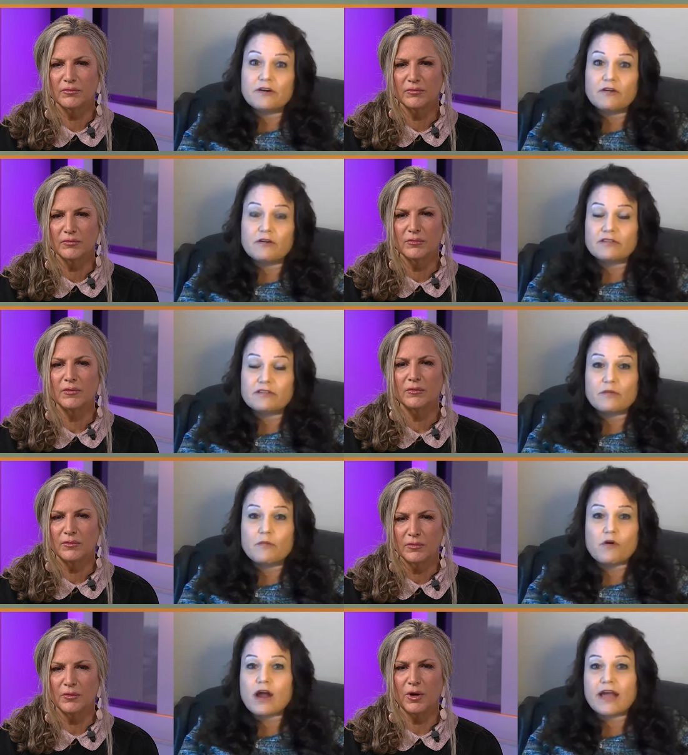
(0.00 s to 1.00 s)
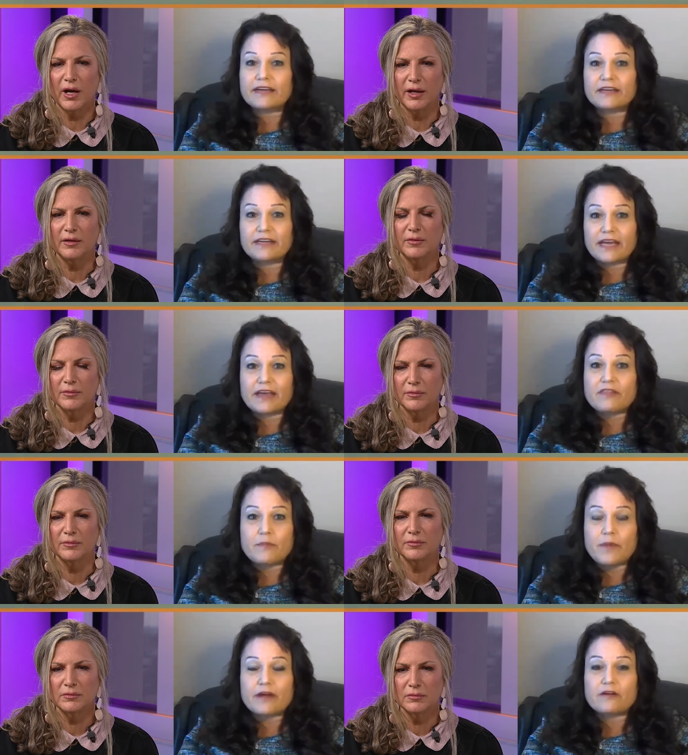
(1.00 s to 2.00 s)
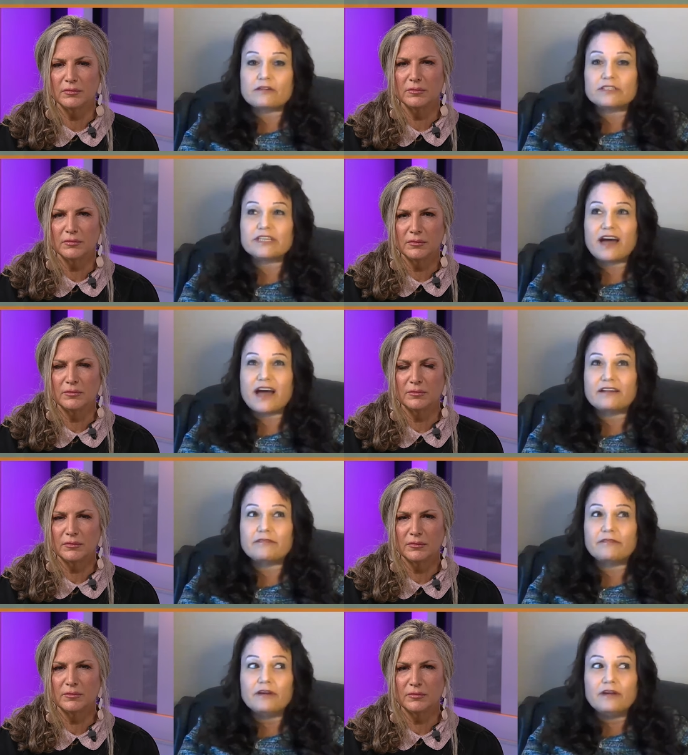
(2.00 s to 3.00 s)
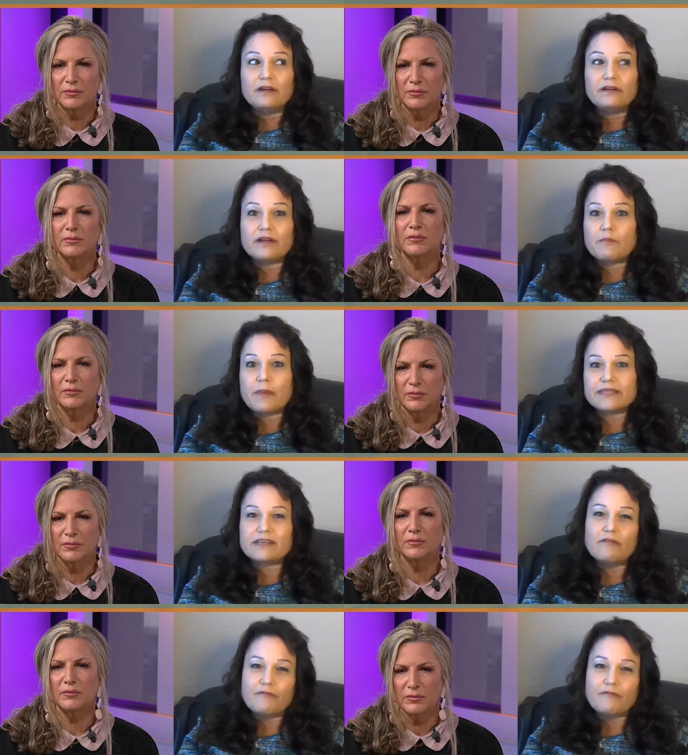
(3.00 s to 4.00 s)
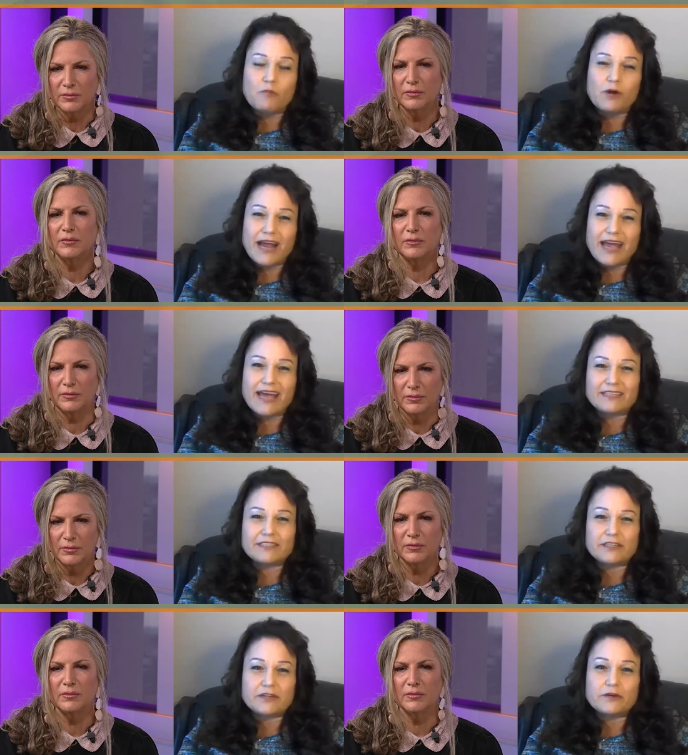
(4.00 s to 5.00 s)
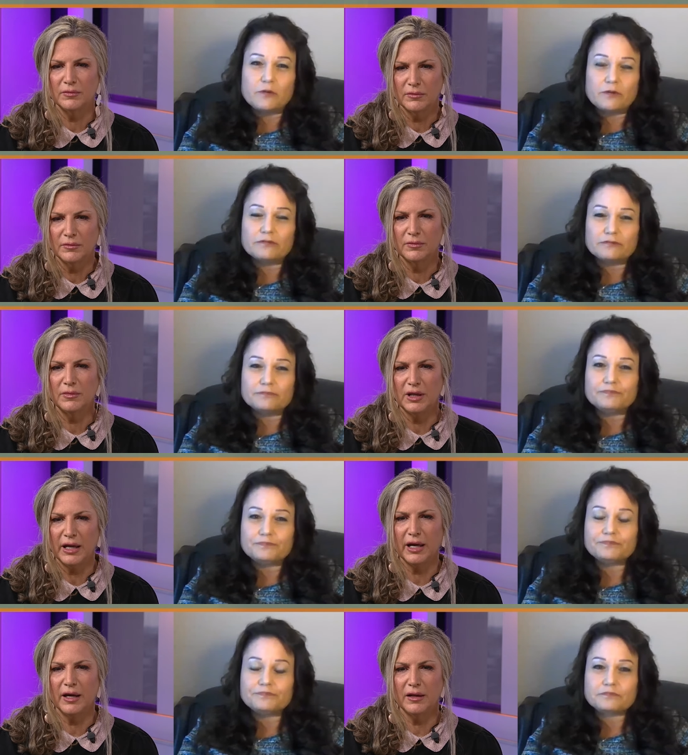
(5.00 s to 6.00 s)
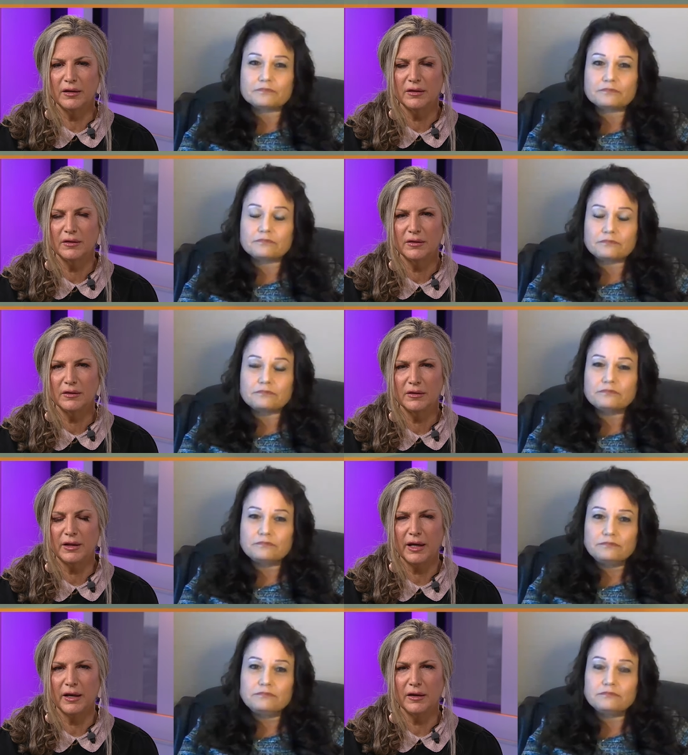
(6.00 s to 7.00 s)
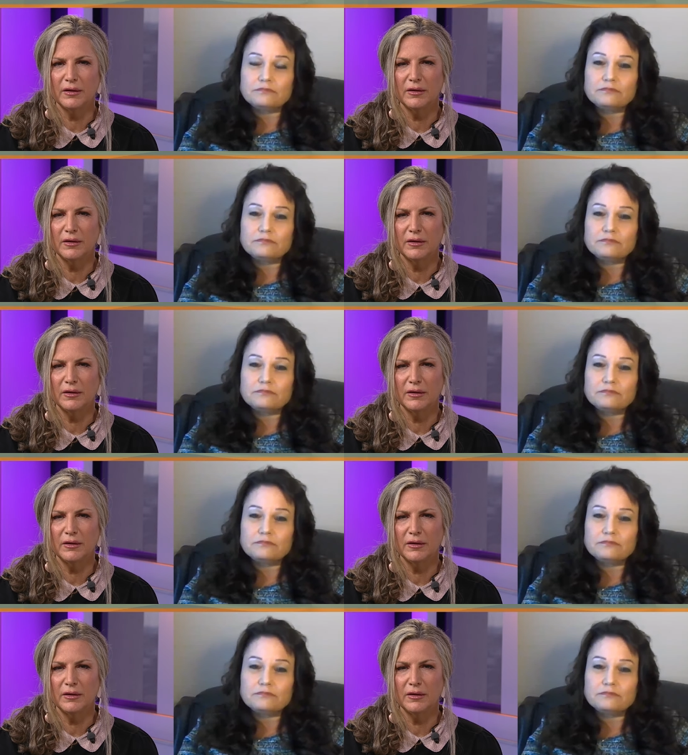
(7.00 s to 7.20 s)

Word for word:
Speaker 1: So the more I could get, the better, to kind of numb myself from what I had to do.
Speaker 2: Yeah, yeah.